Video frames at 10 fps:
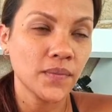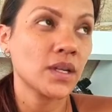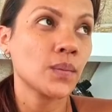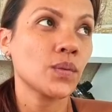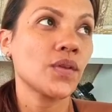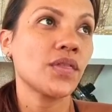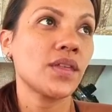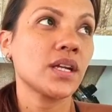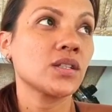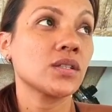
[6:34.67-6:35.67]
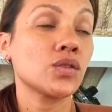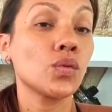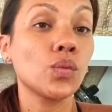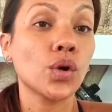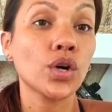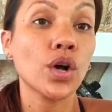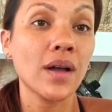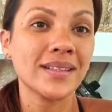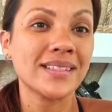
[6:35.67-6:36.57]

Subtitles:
The number one thing is to work on